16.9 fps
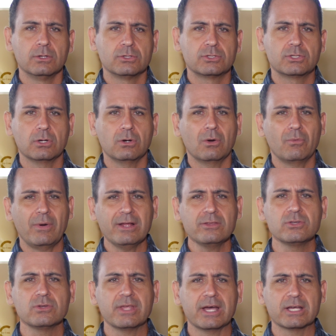So around
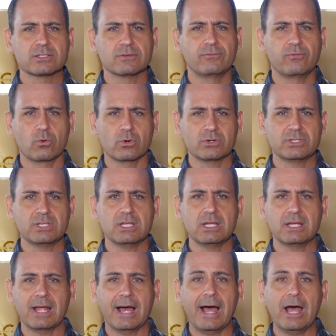
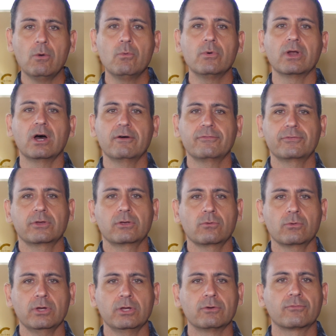2014, I went off the
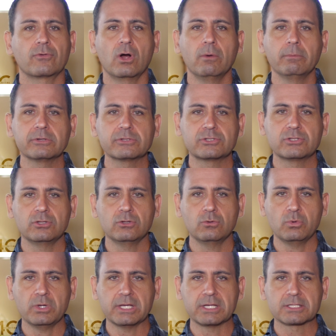grid for almost 2
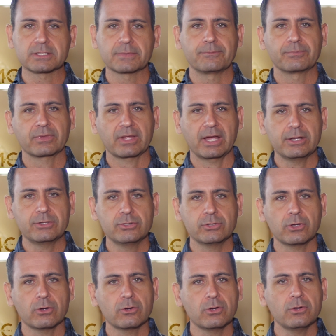weeks. I
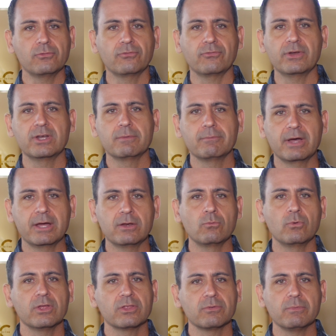took a good friend of mine
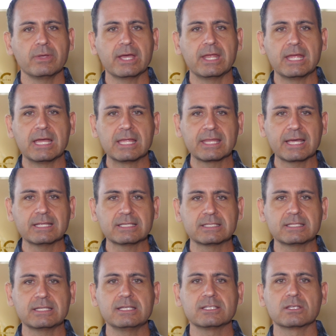with me, and in that
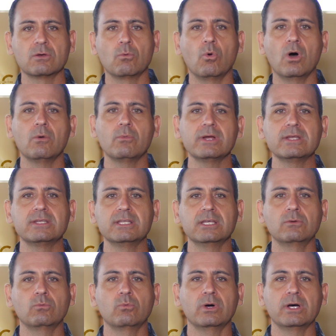season, what we
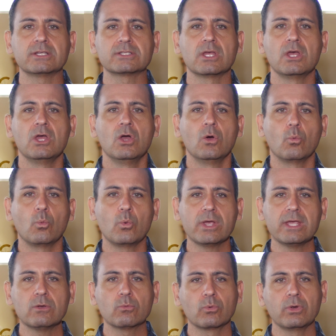did was
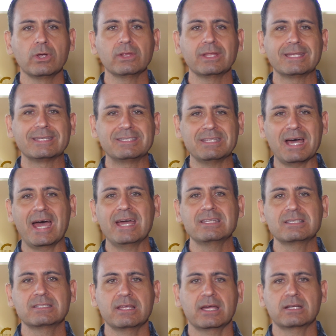we really
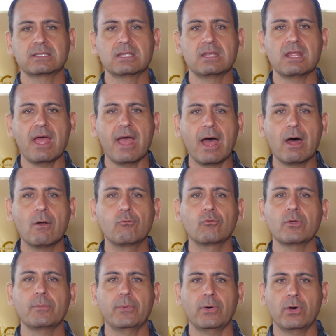dissected
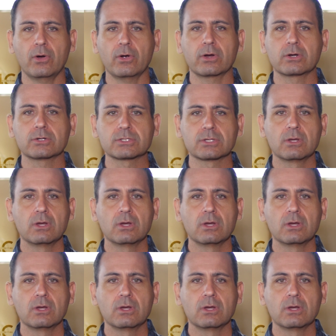every part